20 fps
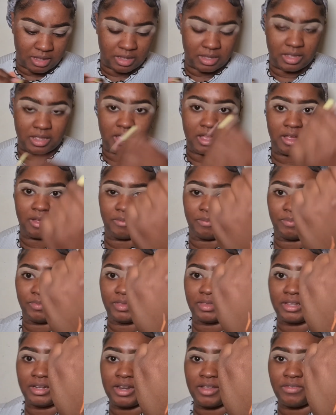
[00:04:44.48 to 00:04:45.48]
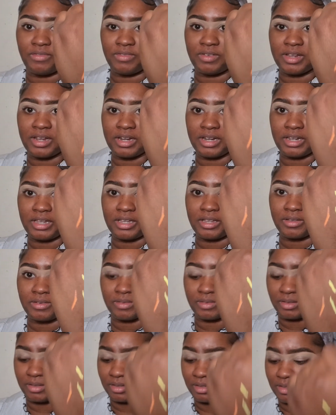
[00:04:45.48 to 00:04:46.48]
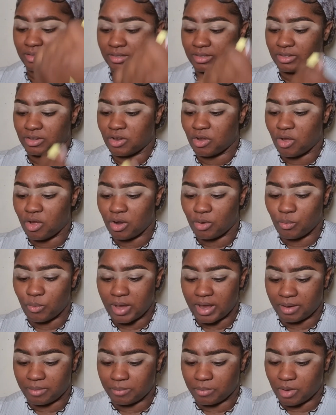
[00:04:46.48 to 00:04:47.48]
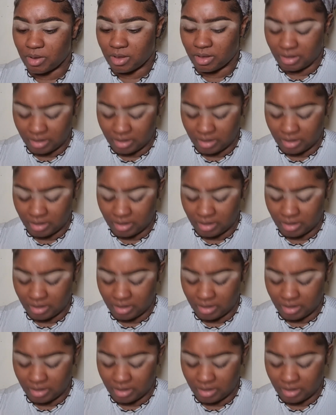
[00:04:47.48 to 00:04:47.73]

Yeah, definitely. They're all wet, but